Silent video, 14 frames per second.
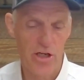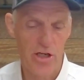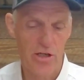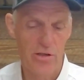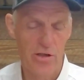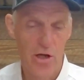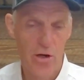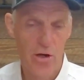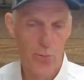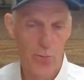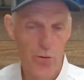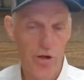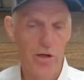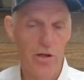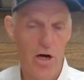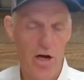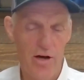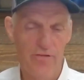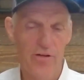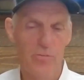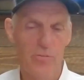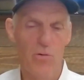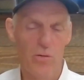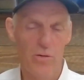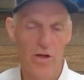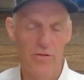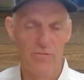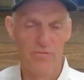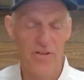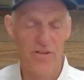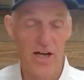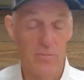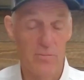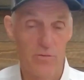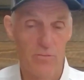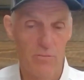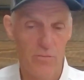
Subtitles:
And real often, in fact,